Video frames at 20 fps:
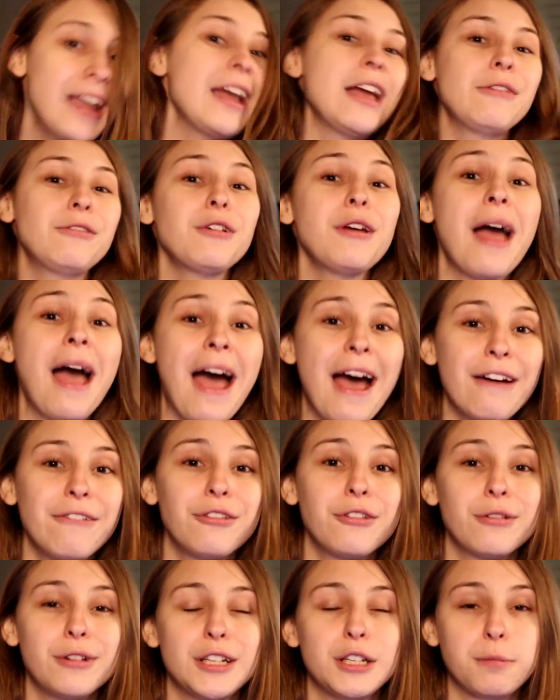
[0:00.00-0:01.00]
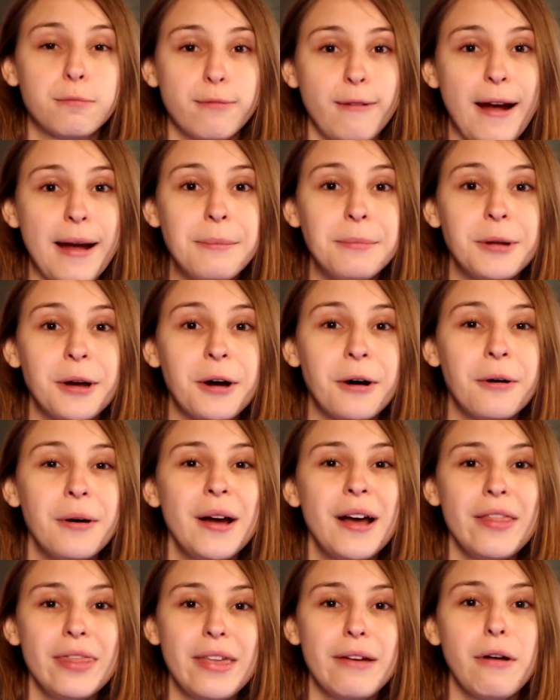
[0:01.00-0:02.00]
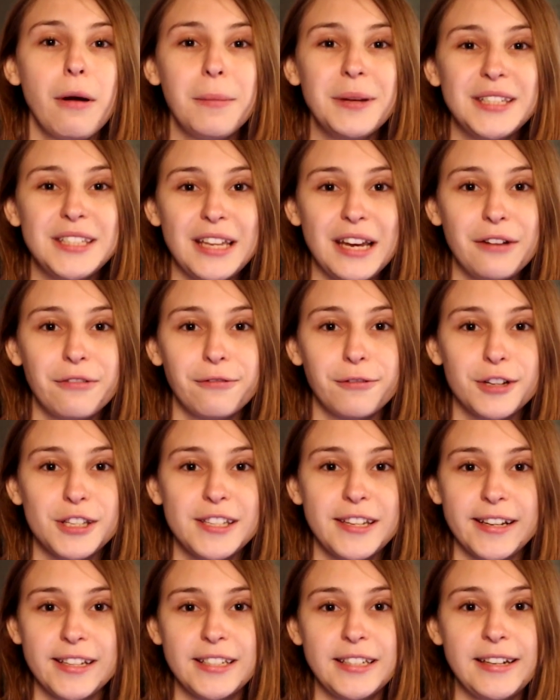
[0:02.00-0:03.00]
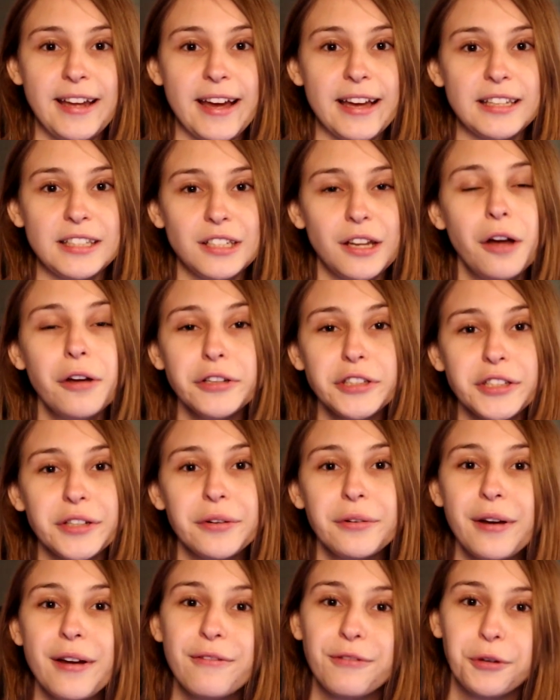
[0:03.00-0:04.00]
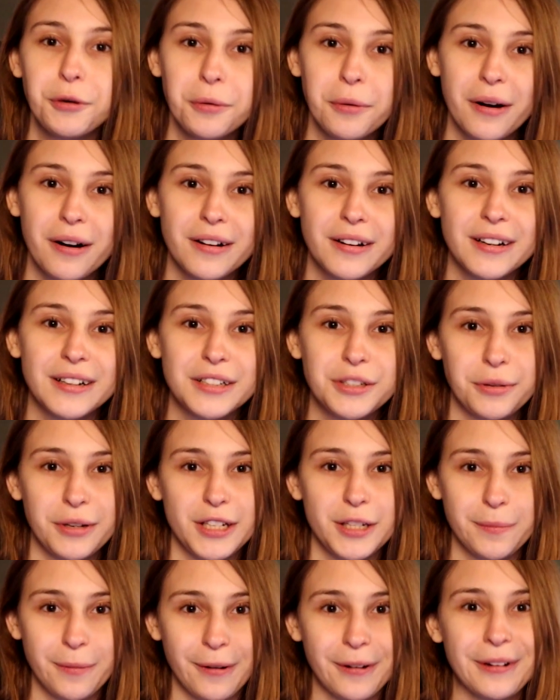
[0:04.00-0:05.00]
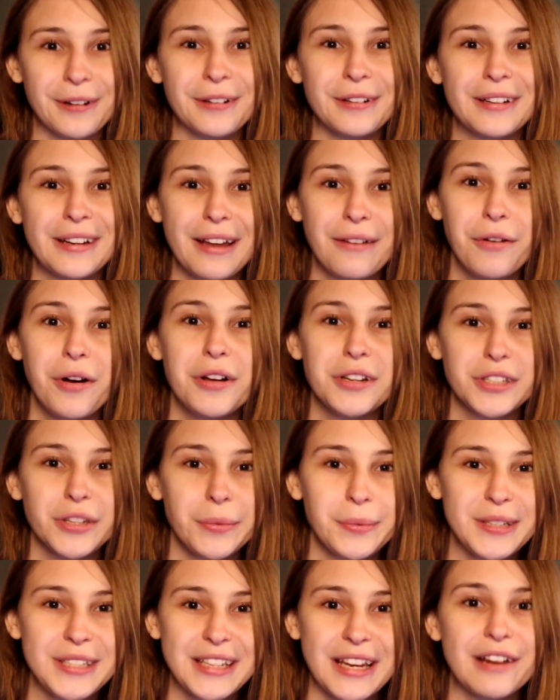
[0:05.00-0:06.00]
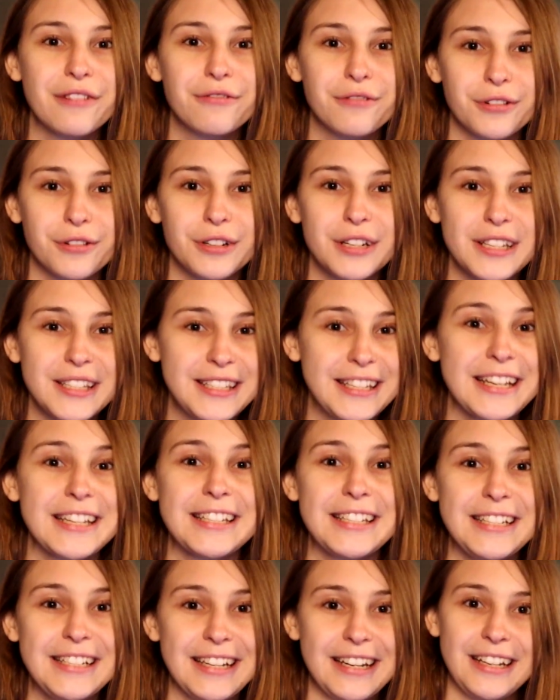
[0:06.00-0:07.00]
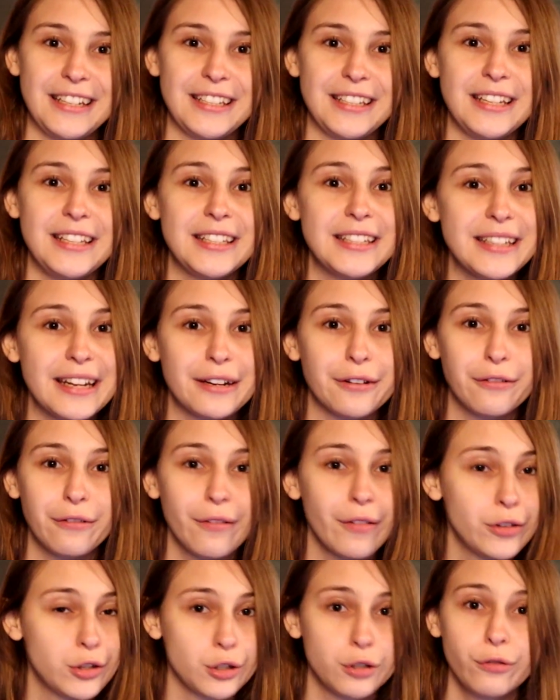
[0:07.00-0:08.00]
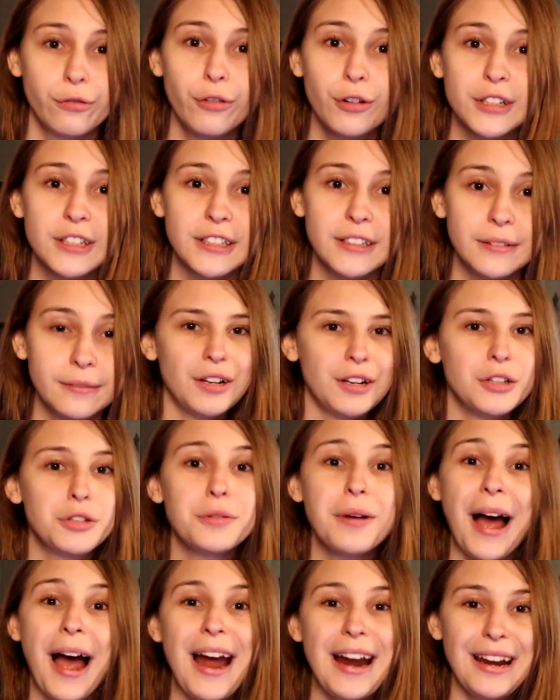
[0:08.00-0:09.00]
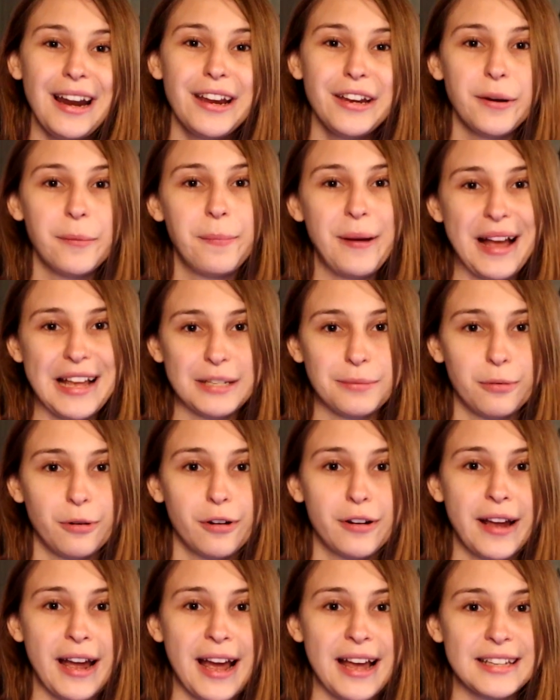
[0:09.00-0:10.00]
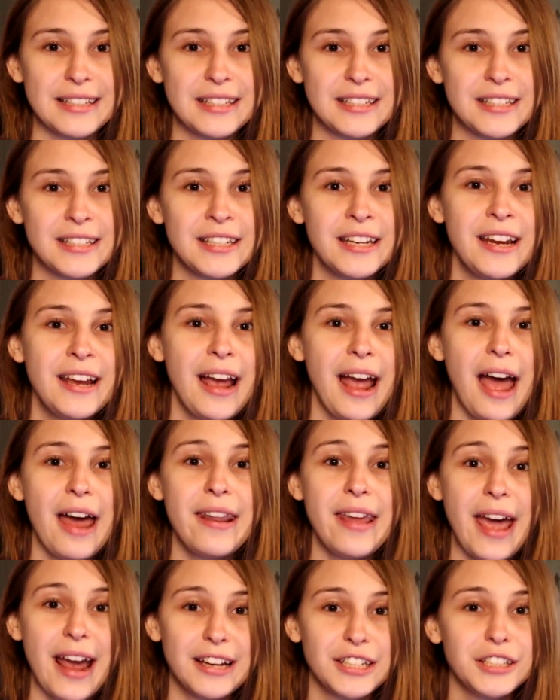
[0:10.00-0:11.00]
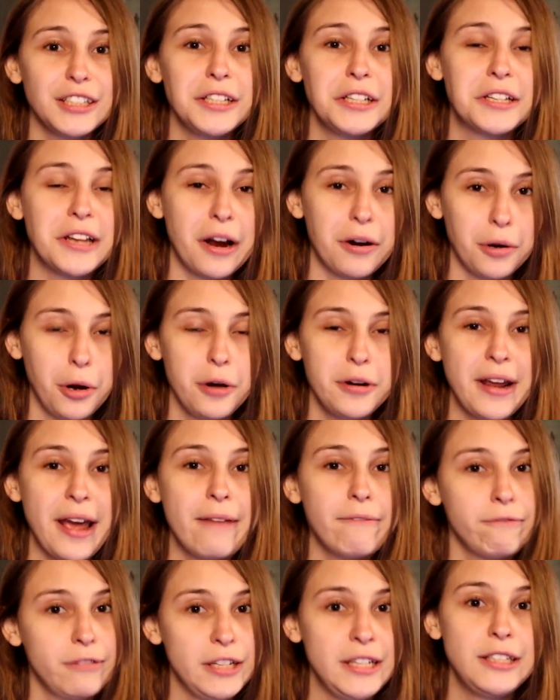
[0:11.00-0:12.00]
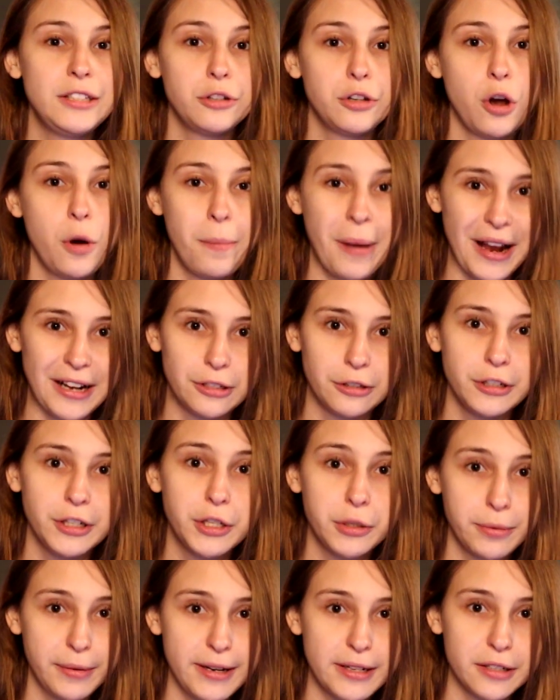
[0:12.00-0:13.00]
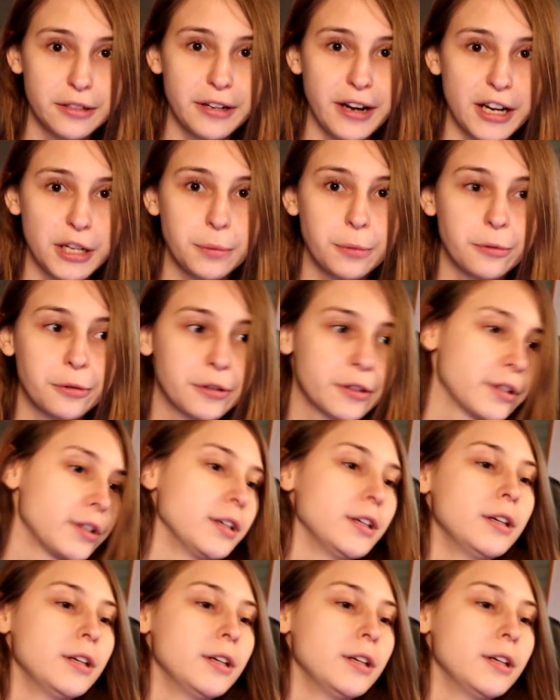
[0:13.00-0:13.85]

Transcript: If you have Twitch Prime though, they will be saved for sixty days. Also, if you are a Twitch partner, they will also be saved for sixty days instead of just forty. To highlight your past broadcasts and actually download them, we need to go back to the creator dashboard.